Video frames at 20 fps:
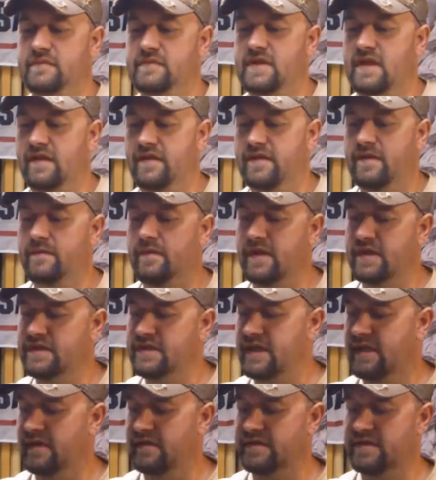Nothing
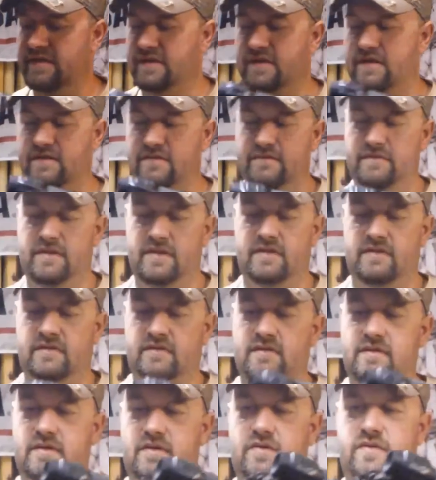much else. Of
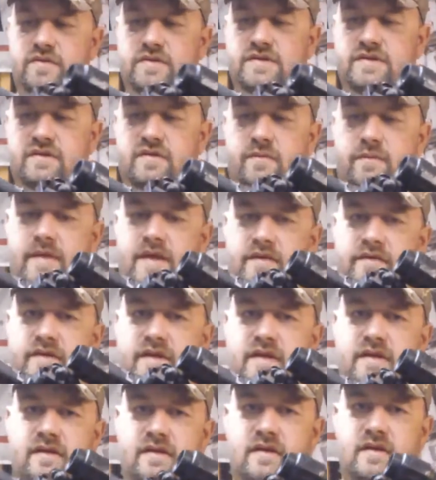course, a little
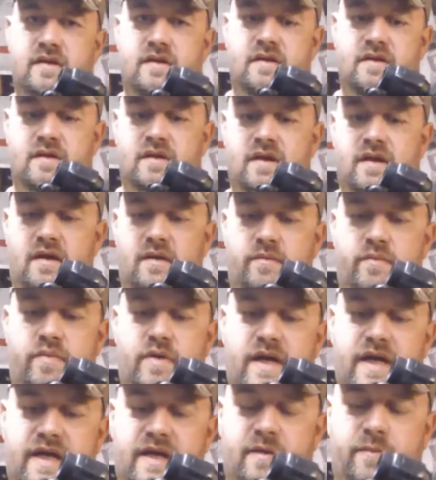mounting
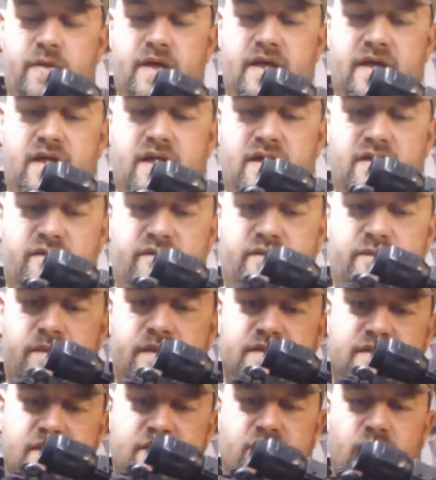bracket back here for my
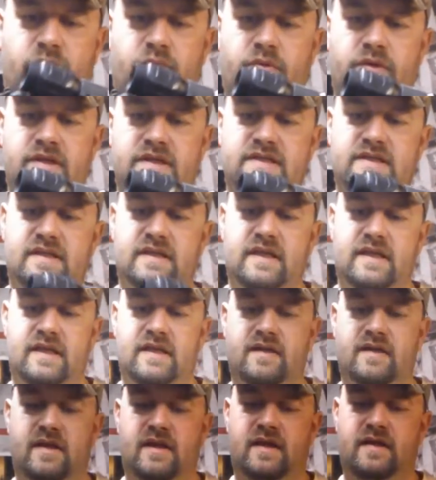single point sling,
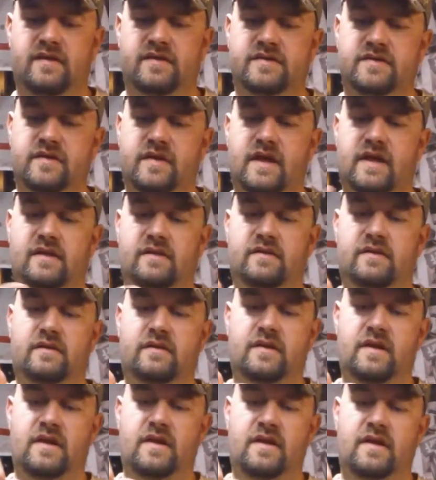and then I also got a little
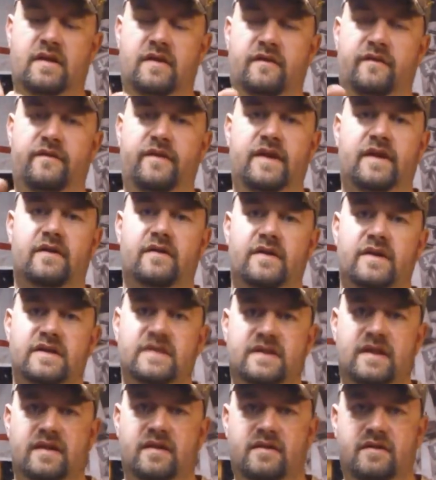finger
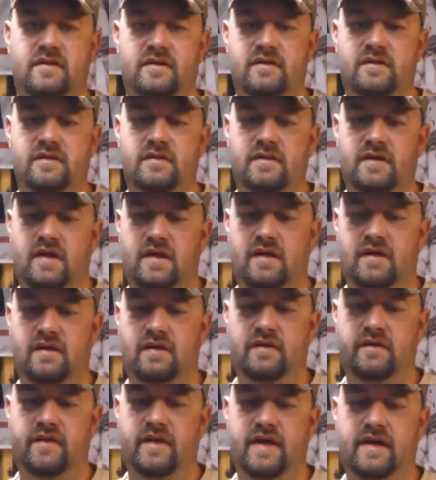extender
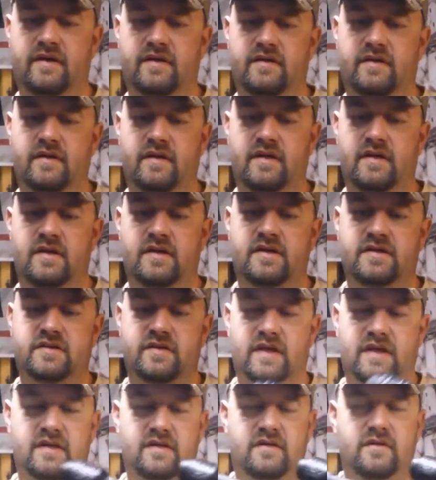there,
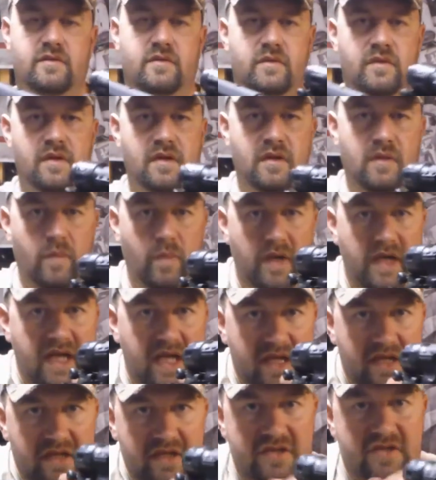so I can do
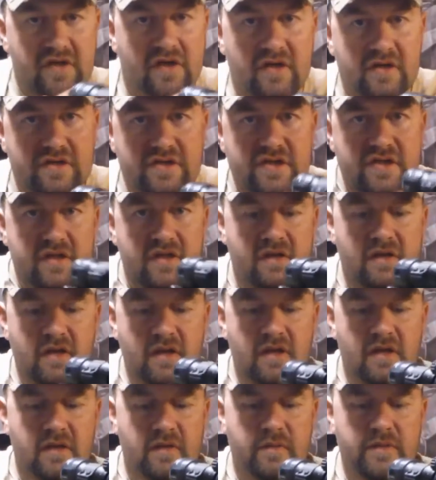one-handed charge,
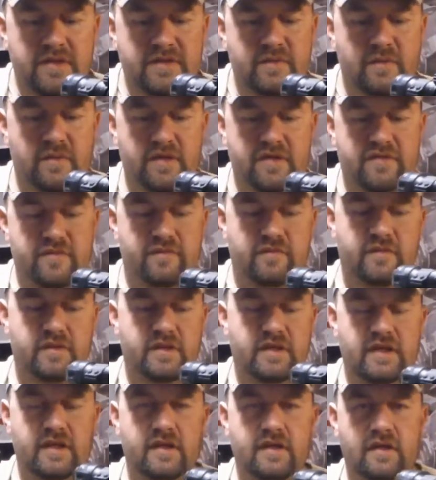which works
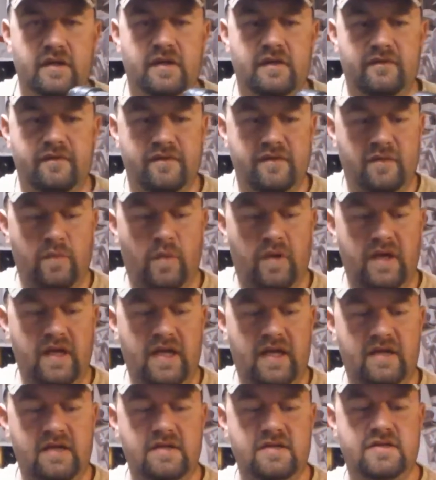really good for the
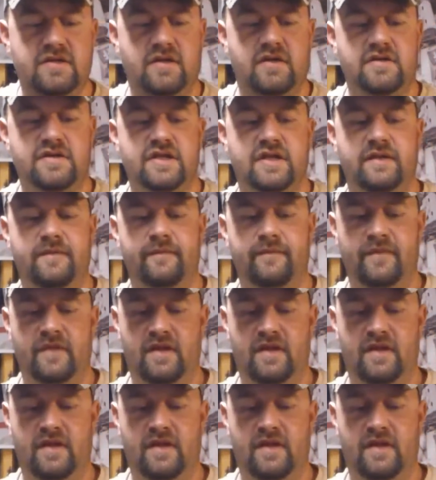one-handed charging.